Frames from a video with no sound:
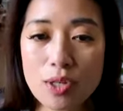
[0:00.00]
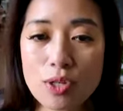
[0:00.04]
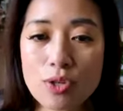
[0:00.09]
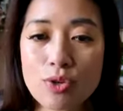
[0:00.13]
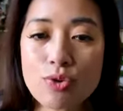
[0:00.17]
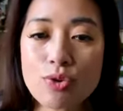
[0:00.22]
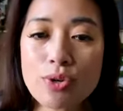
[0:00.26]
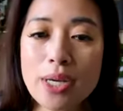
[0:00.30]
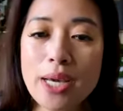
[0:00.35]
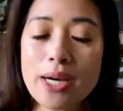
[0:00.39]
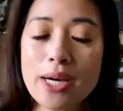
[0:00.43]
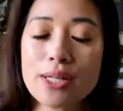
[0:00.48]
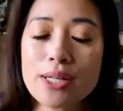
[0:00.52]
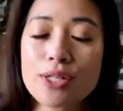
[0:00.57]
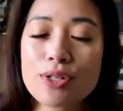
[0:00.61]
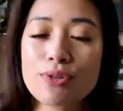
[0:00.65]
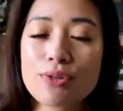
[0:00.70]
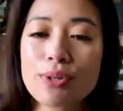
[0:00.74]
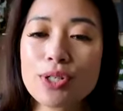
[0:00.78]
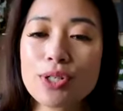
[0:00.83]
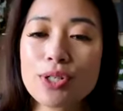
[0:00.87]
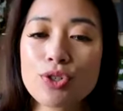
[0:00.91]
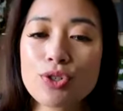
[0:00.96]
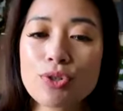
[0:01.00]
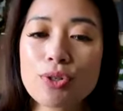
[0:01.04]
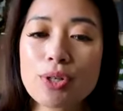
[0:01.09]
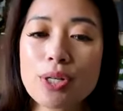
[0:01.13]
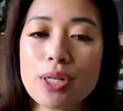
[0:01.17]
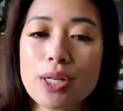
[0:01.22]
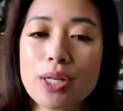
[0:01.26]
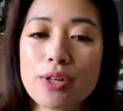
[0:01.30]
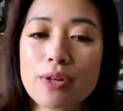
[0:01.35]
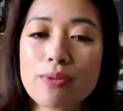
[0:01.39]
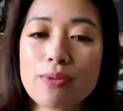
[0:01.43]
you can switch
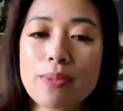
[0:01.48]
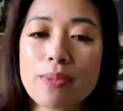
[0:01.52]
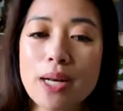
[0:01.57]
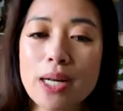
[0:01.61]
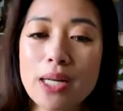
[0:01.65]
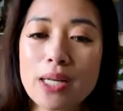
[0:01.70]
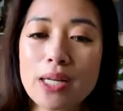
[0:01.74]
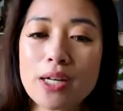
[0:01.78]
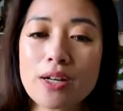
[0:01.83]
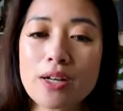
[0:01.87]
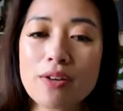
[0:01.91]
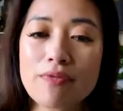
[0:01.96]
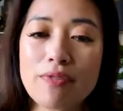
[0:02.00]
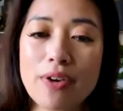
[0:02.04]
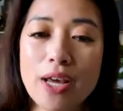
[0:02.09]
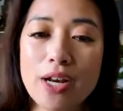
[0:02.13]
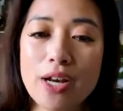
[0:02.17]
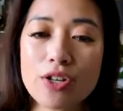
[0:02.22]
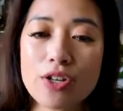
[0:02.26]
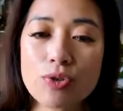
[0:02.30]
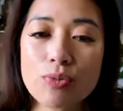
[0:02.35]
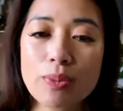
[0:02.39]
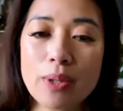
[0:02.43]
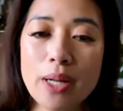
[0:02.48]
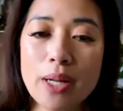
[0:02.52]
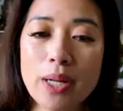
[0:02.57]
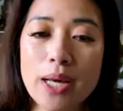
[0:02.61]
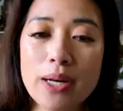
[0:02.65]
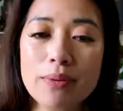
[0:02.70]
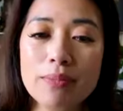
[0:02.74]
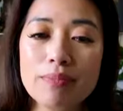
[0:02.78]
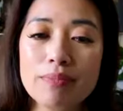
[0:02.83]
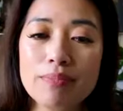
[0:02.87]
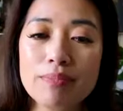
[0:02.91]
to another Medicare Advantage
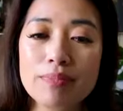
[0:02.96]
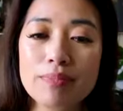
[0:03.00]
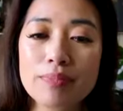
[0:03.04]
plan.